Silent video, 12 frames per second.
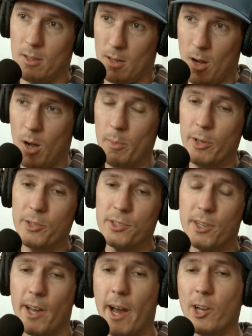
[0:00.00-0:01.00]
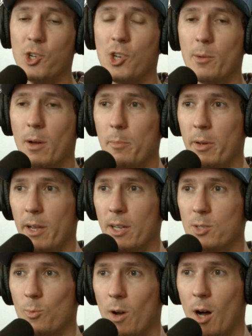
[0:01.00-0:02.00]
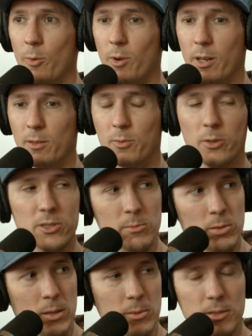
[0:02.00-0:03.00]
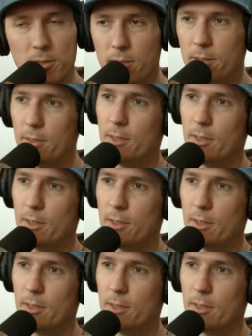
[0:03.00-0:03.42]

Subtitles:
Almost. I shit my pants while running for a Suburban, dude.